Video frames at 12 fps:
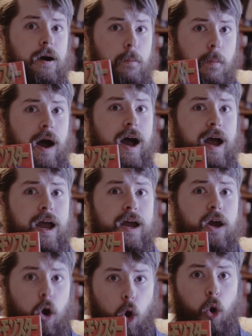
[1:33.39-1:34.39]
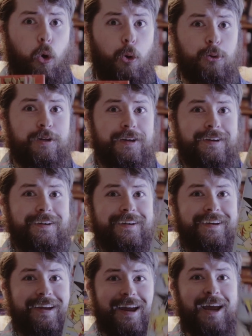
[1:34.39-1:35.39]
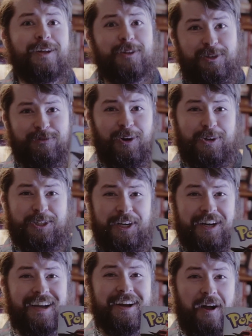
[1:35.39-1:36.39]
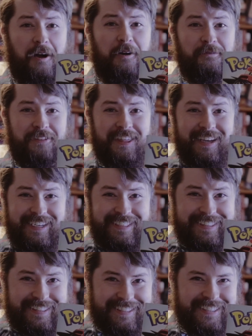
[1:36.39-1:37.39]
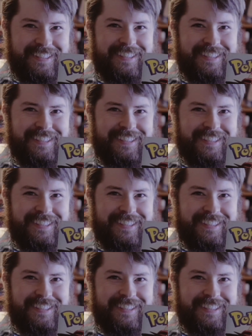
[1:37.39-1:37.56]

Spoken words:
my old English version of this